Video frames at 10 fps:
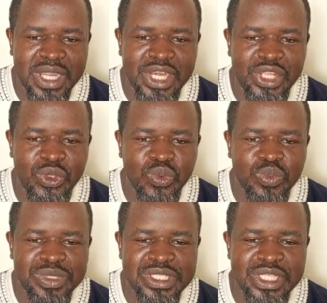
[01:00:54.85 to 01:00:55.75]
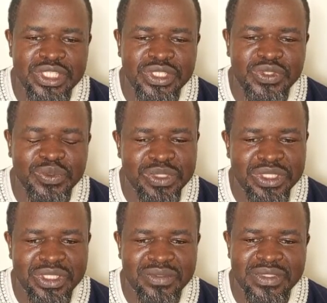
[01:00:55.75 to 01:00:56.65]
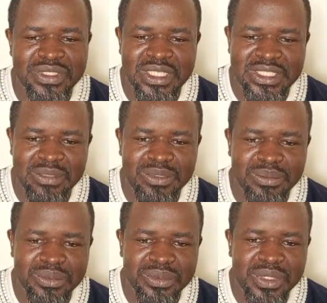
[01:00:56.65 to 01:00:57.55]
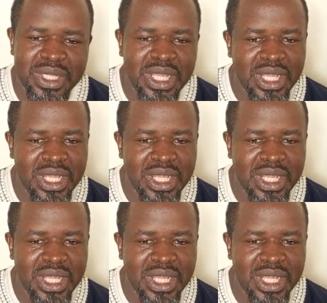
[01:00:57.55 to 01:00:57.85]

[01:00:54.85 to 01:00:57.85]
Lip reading: and he will present it to me. If it's acceptable,